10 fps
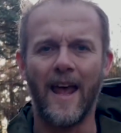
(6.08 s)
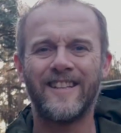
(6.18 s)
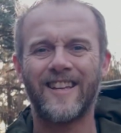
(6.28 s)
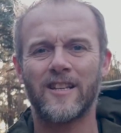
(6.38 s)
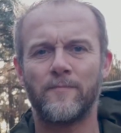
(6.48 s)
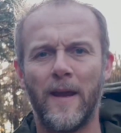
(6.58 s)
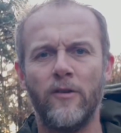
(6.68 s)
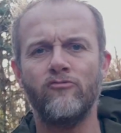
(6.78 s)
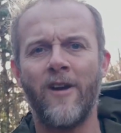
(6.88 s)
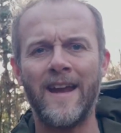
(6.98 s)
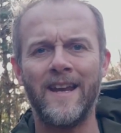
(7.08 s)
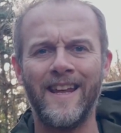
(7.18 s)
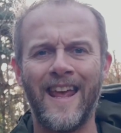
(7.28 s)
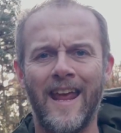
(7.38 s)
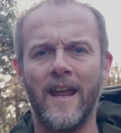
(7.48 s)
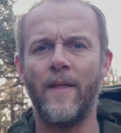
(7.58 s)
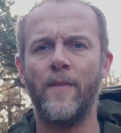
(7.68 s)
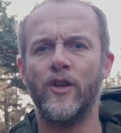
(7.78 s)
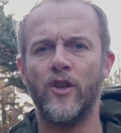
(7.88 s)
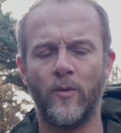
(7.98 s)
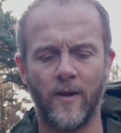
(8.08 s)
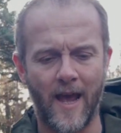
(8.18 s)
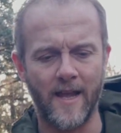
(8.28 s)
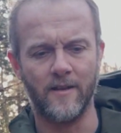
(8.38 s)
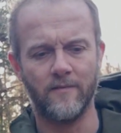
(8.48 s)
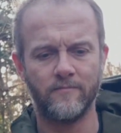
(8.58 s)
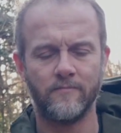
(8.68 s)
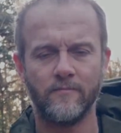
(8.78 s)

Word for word: It has been raining here in the UK